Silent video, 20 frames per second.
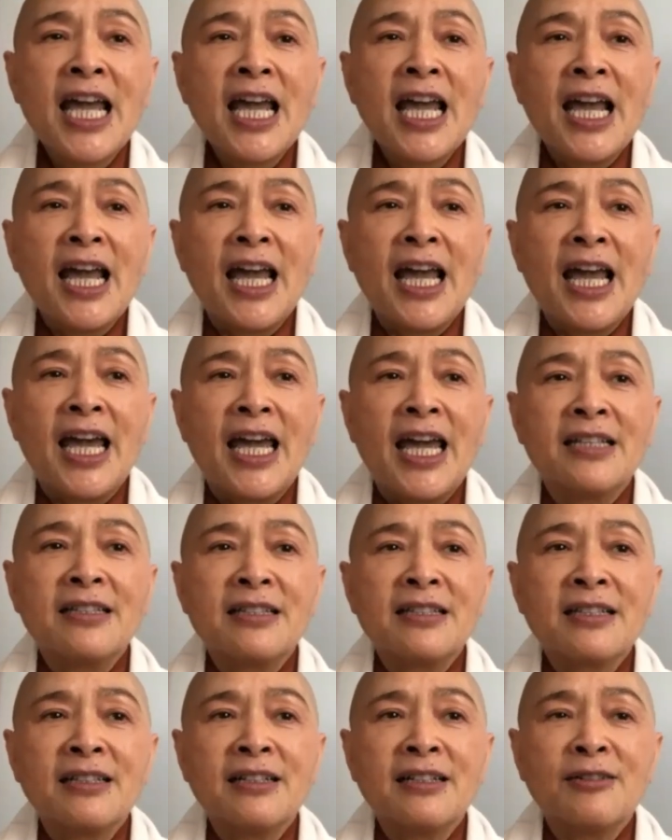and
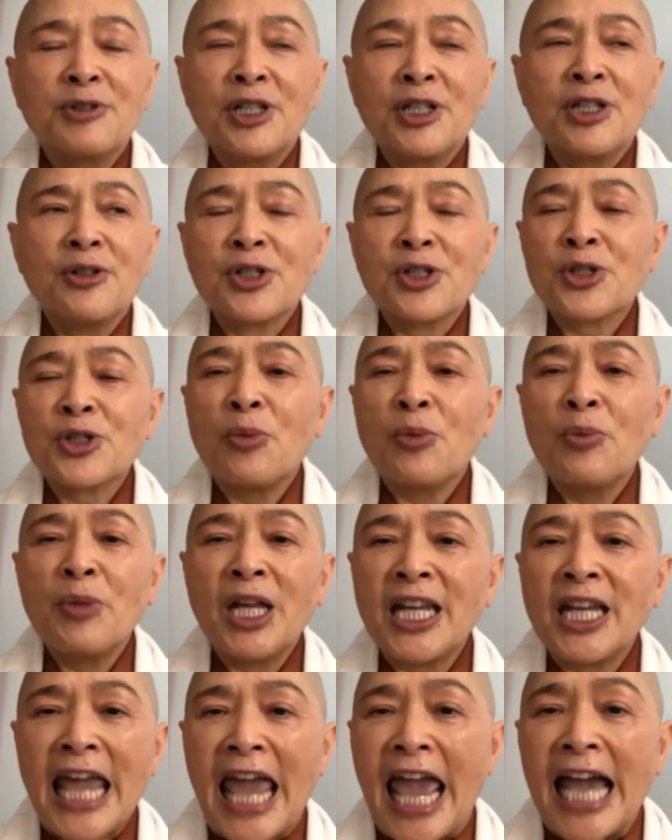we are so
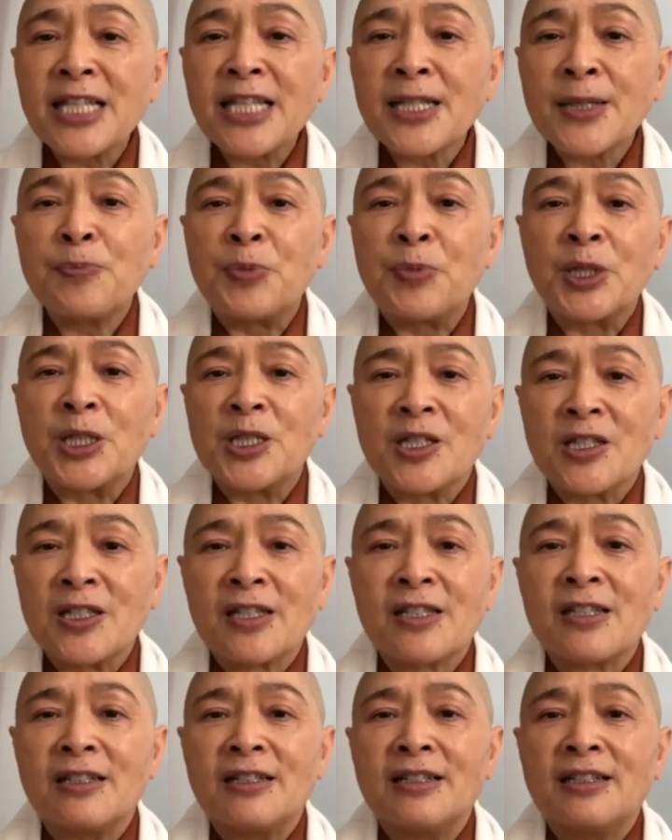many experts
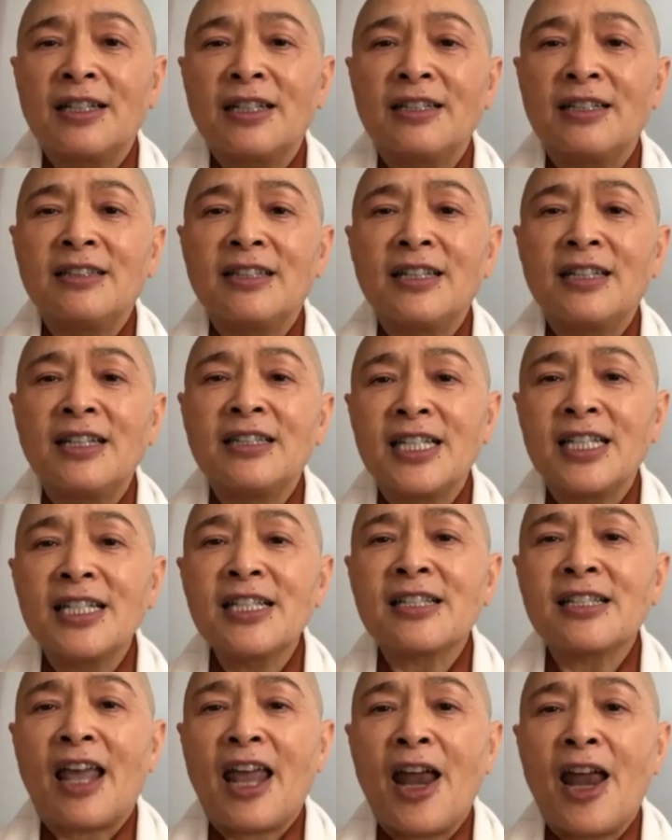in
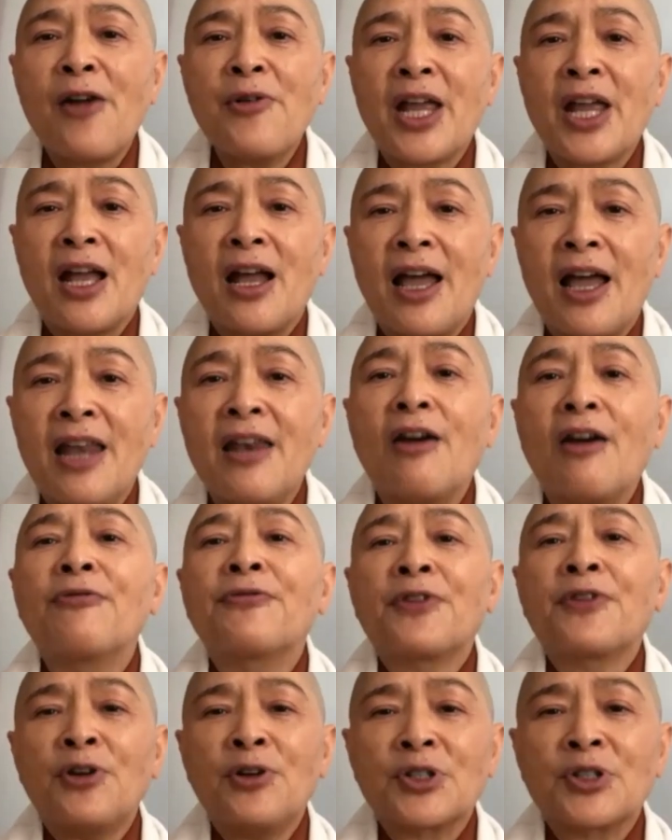this area. And of
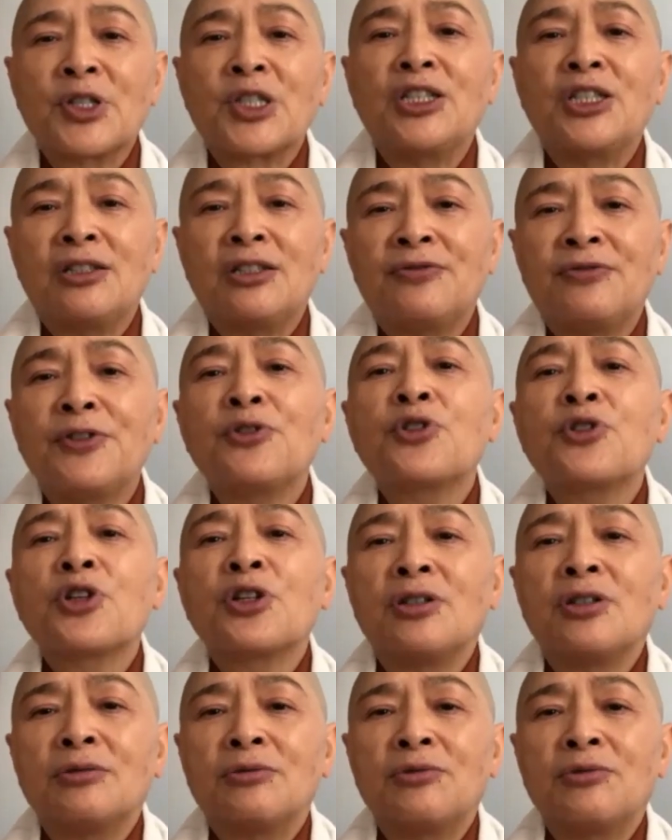course, in the
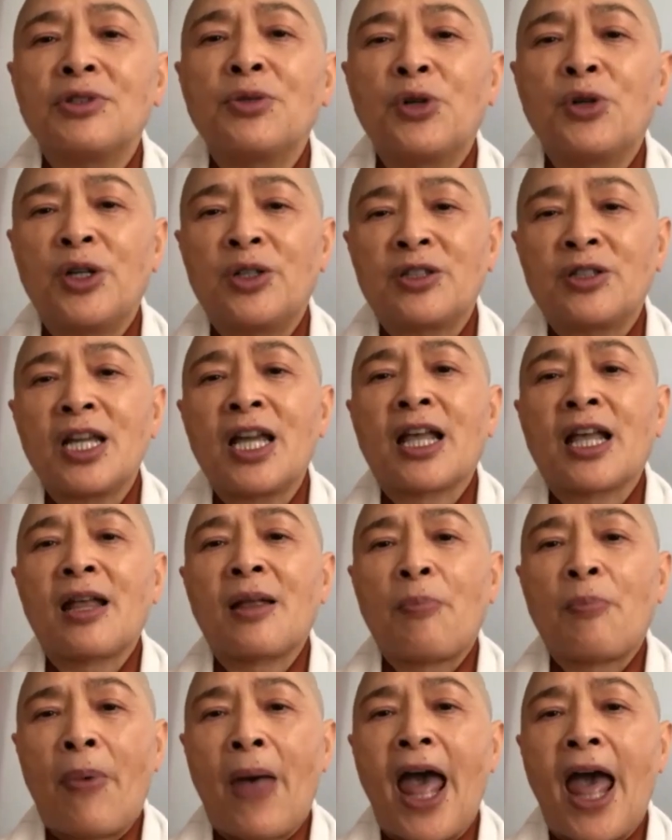future, we will take
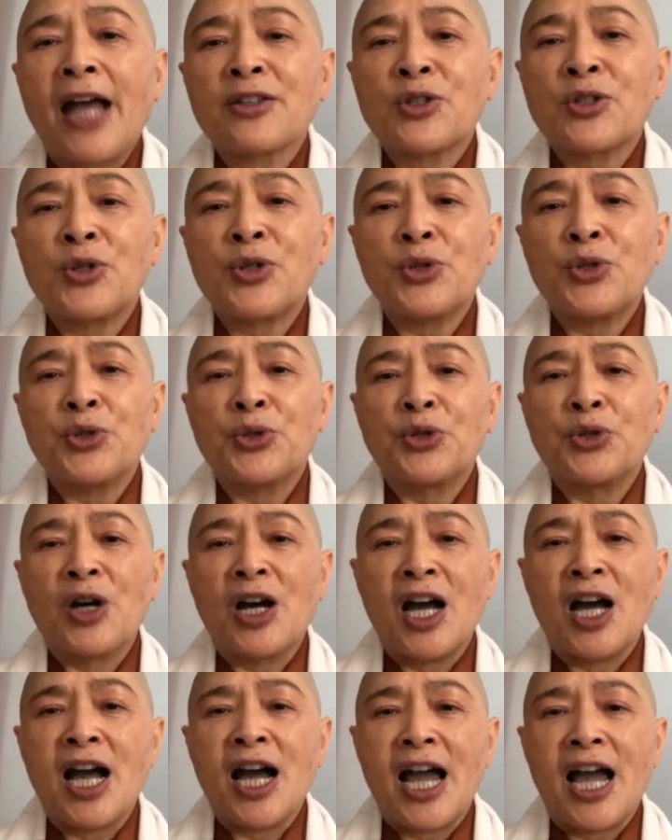back to
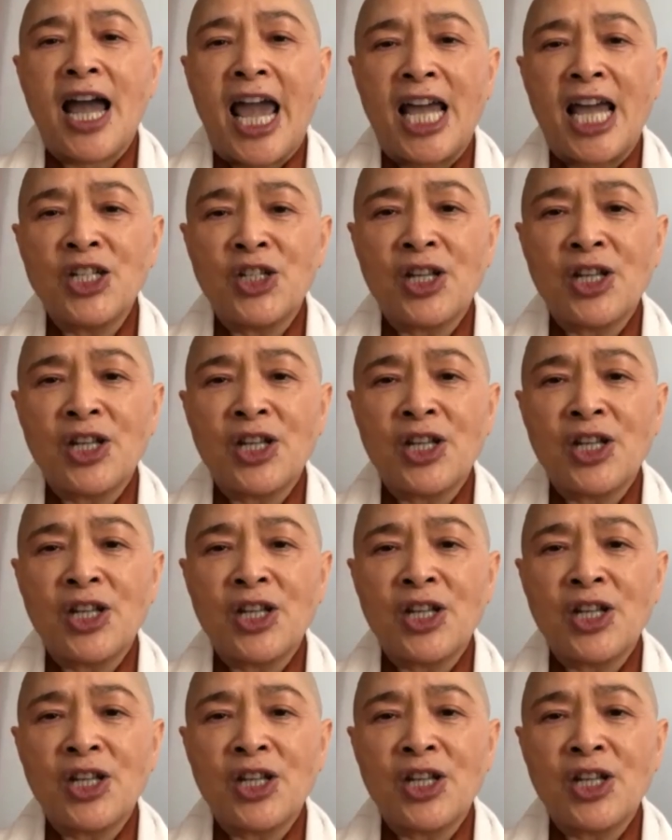Asia